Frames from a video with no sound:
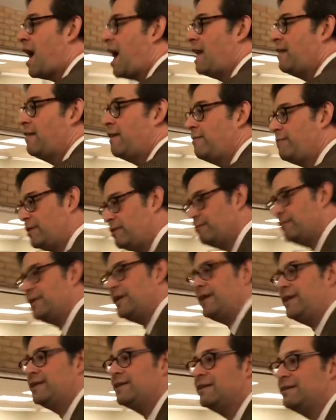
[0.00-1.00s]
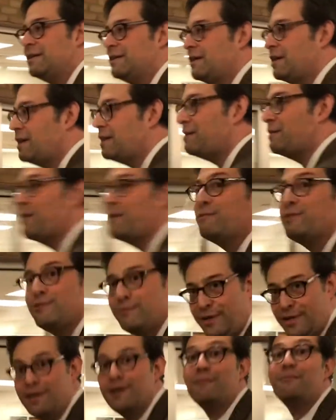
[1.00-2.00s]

I love to read. Love to read.